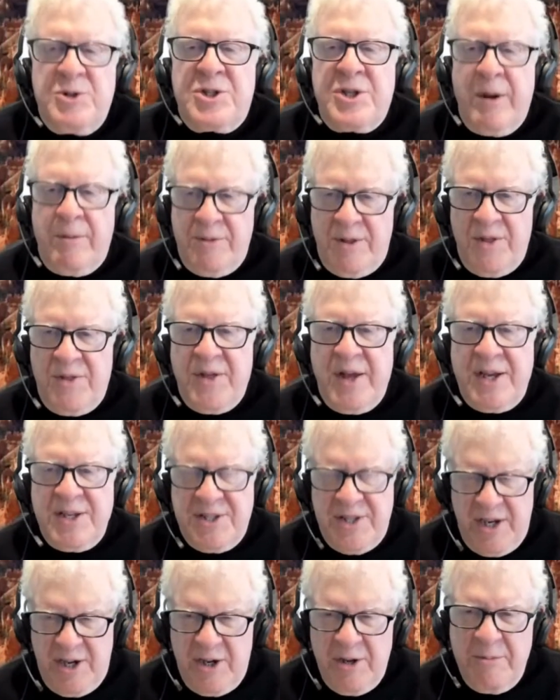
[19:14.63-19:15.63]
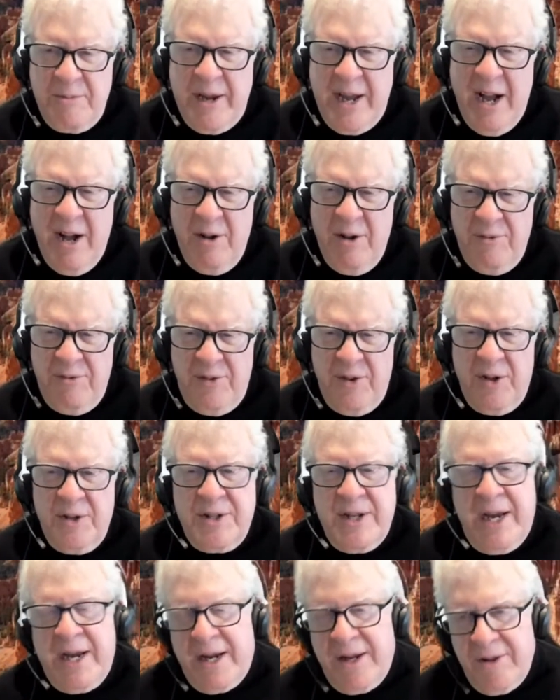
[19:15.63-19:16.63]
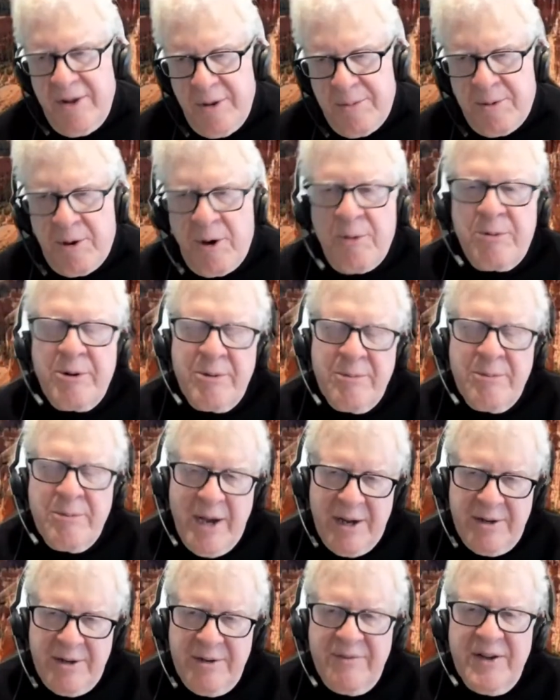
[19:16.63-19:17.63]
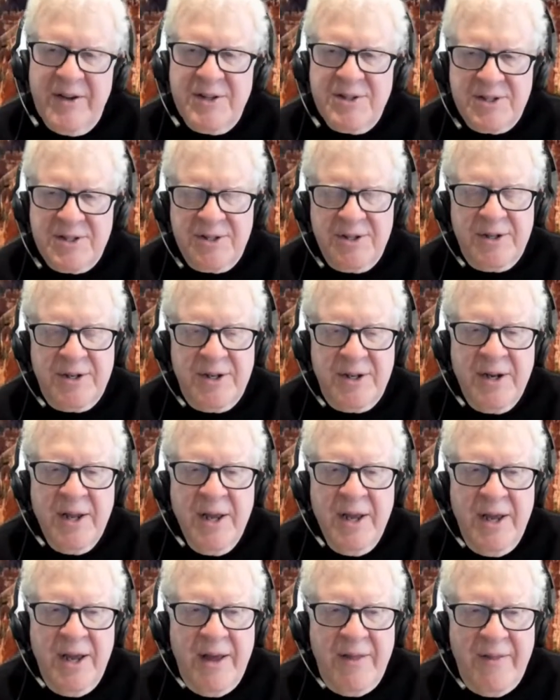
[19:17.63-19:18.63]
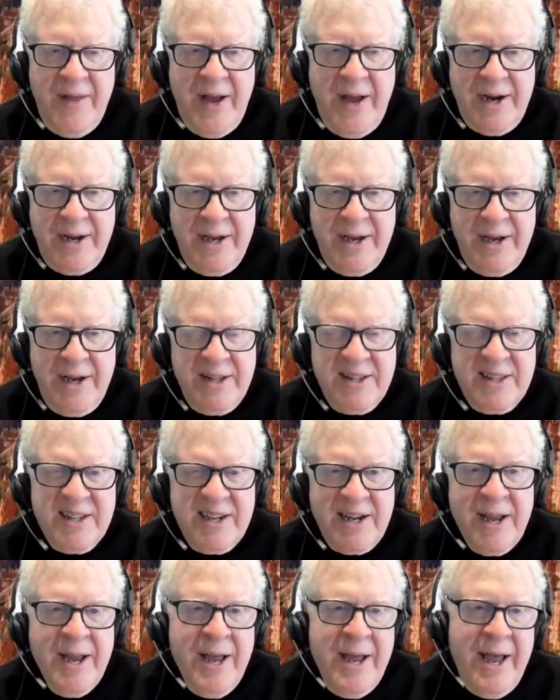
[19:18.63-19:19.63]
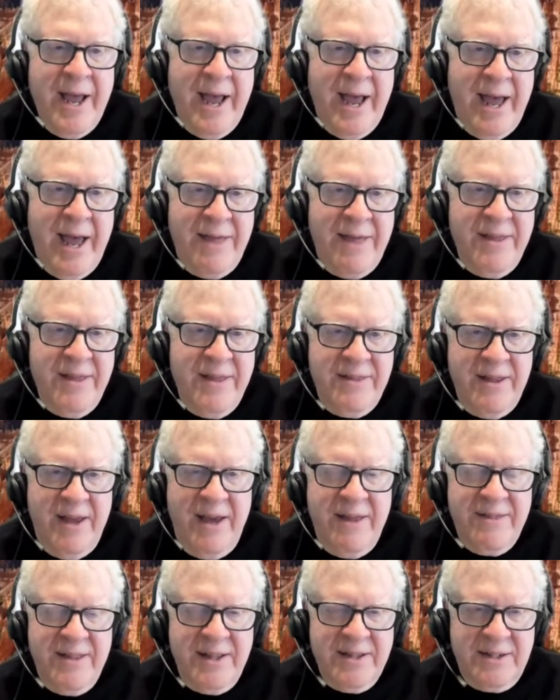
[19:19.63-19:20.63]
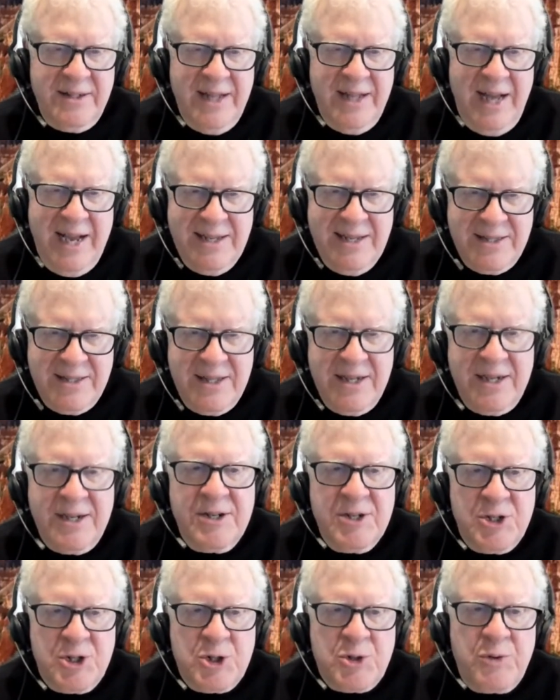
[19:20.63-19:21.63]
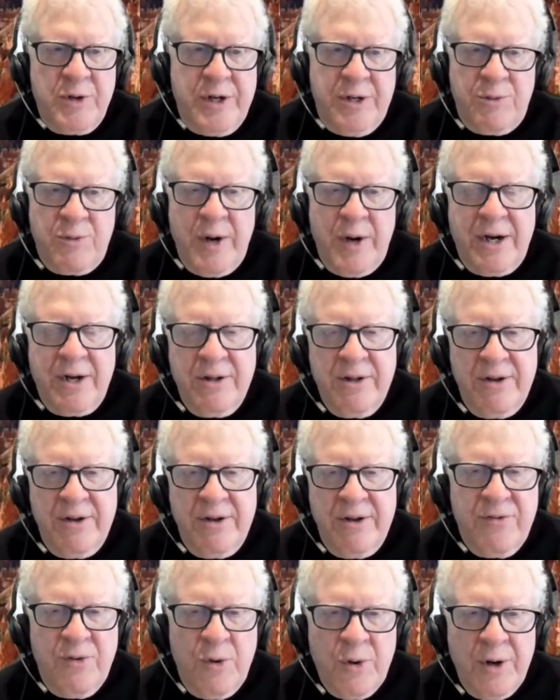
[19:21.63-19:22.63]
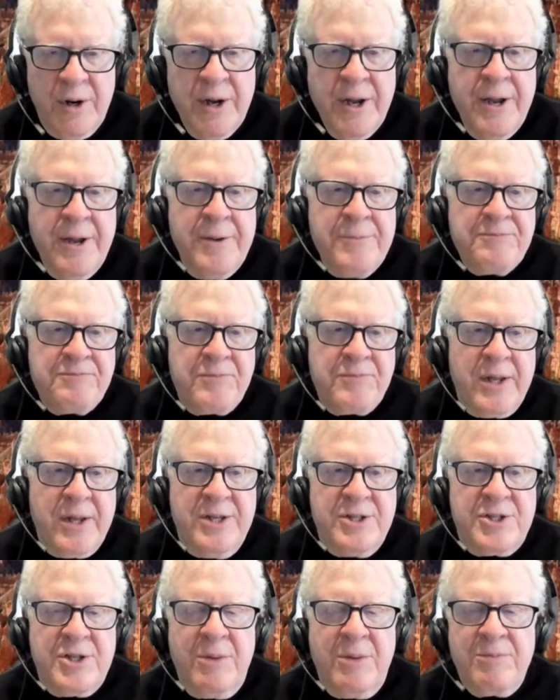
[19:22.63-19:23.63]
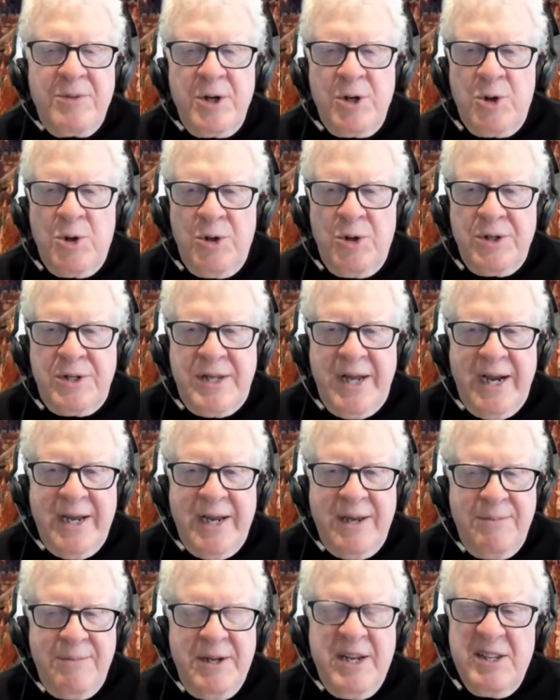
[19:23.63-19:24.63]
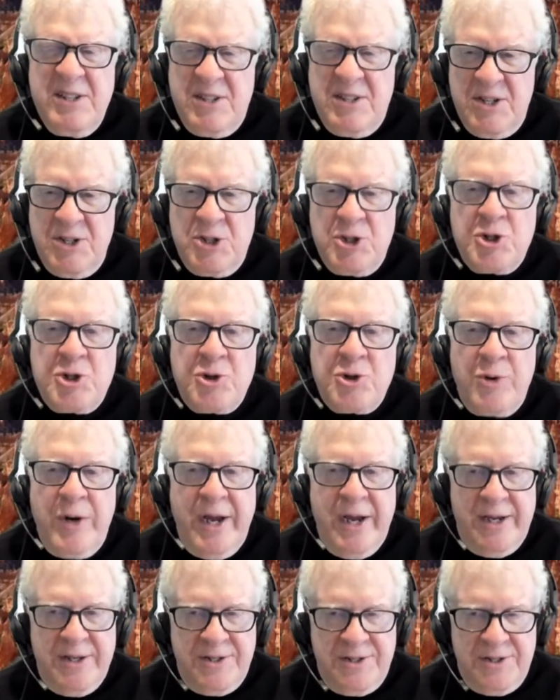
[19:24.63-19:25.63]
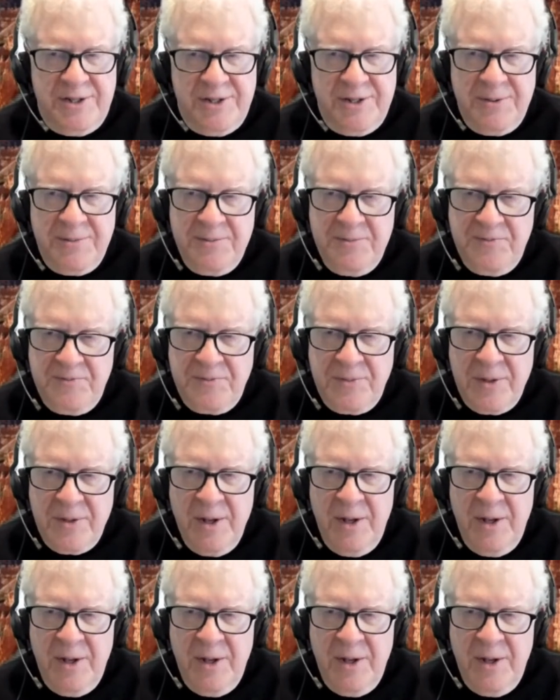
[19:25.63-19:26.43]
do some of the things that could be helpful, taking the appropriate amount of insulin and that kind of thing. And then the last thing to screen regularly for something called diabetes distress.